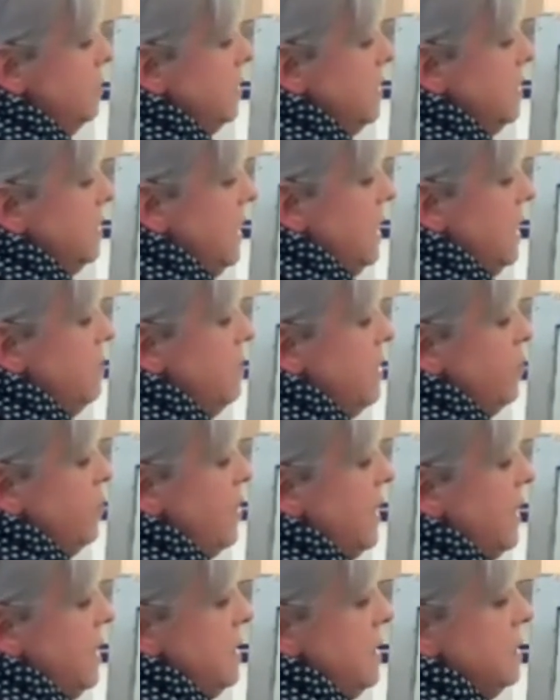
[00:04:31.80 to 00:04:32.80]
I'm going to keep my
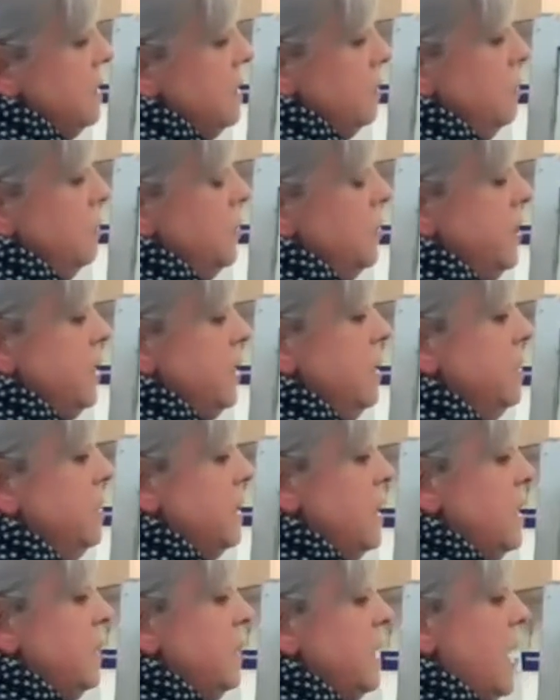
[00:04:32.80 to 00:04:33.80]
brackets because I want to use
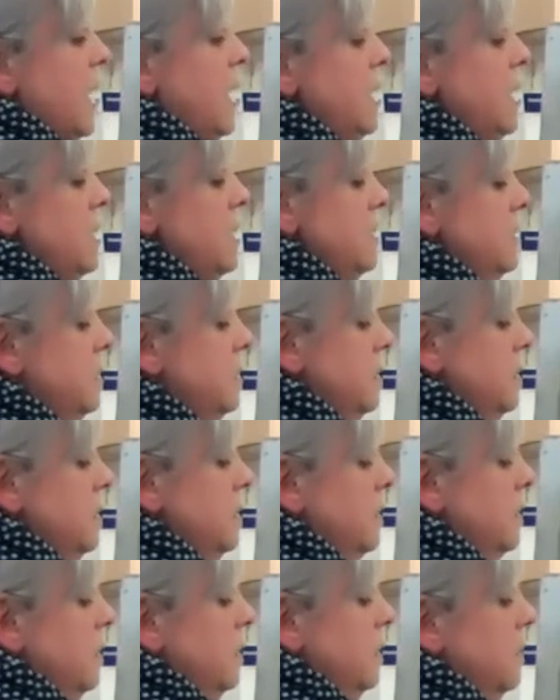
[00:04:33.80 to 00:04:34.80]
them again.
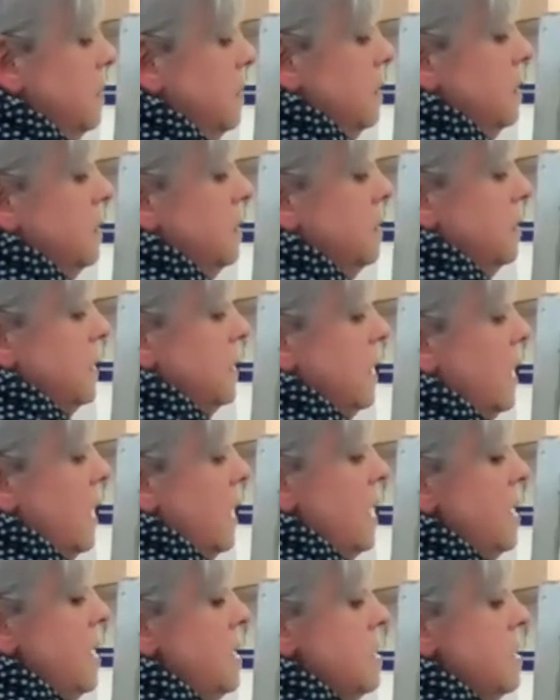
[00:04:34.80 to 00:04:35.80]

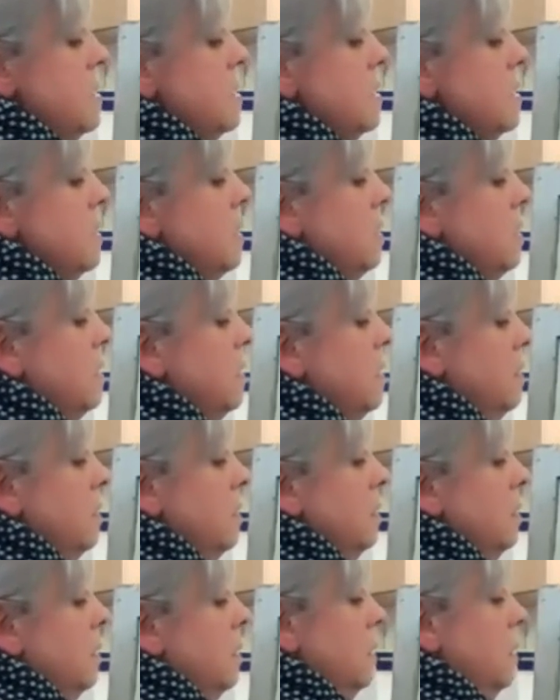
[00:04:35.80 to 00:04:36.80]
Okay.
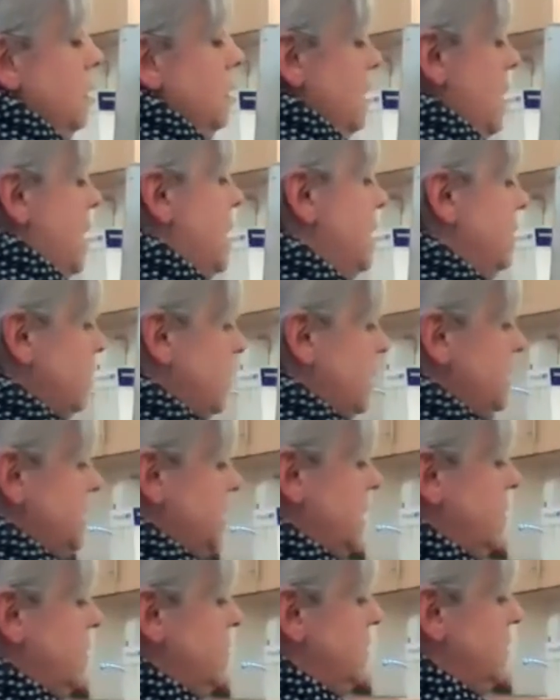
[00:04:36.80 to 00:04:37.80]
And I'm going to
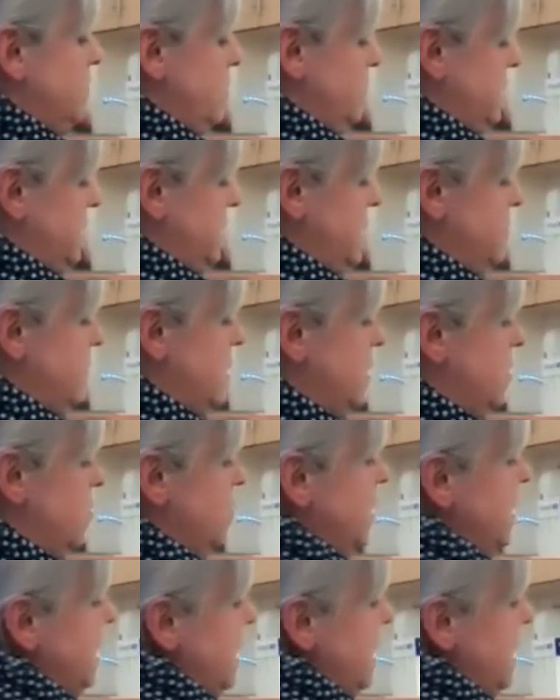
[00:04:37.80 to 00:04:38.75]
get rid of obviously all my